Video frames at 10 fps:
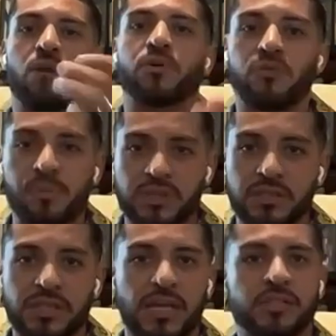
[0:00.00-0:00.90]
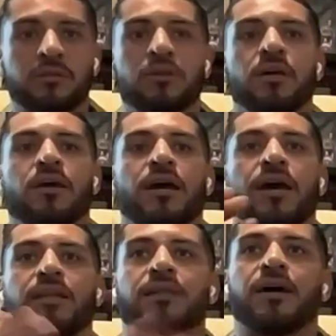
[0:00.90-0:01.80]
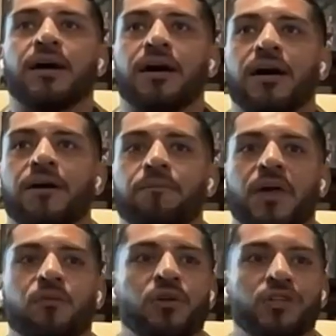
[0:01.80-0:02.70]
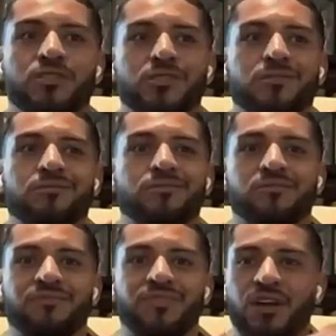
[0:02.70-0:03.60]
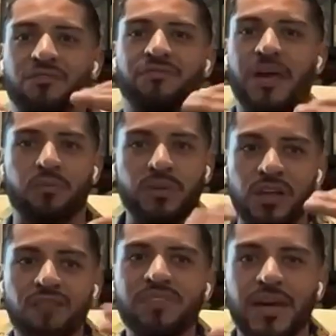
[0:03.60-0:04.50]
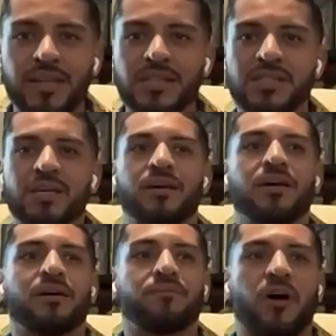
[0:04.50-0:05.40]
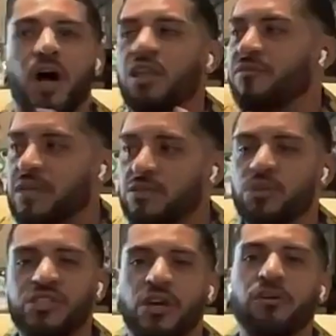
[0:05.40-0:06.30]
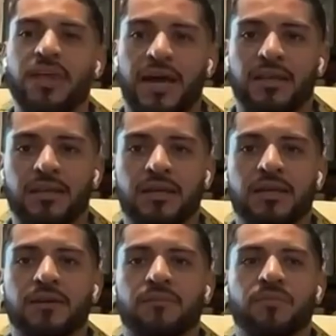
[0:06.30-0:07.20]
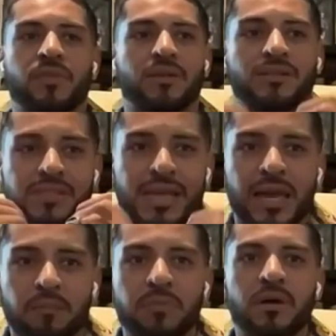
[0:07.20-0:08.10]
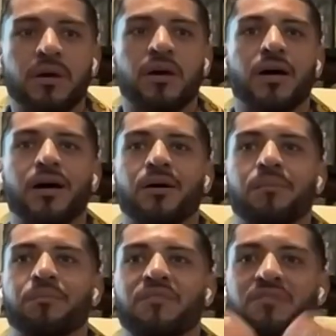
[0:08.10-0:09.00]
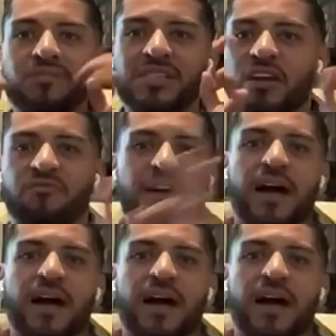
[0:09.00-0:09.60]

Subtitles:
proper representation, and we just feed off of that. We love that. That's all of us. We share that same set of